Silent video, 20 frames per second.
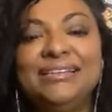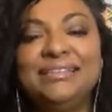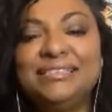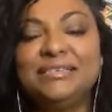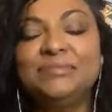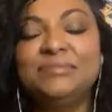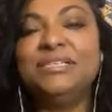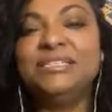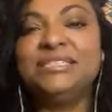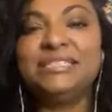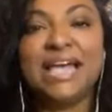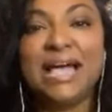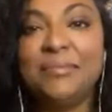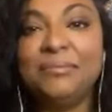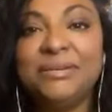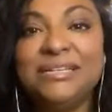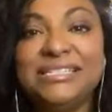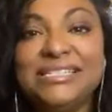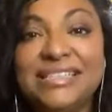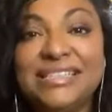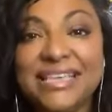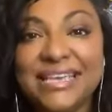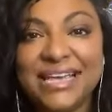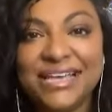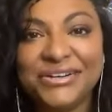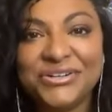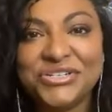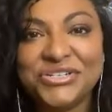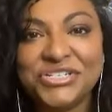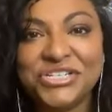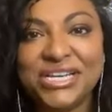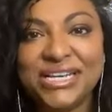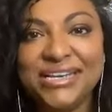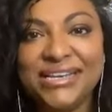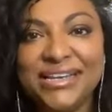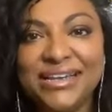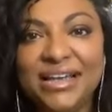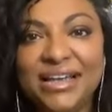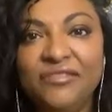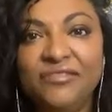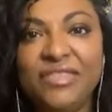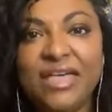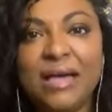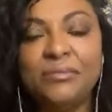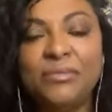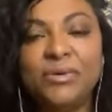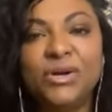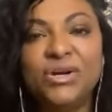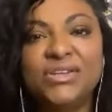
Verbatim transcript: simply tap into the energy of that mm-hmm.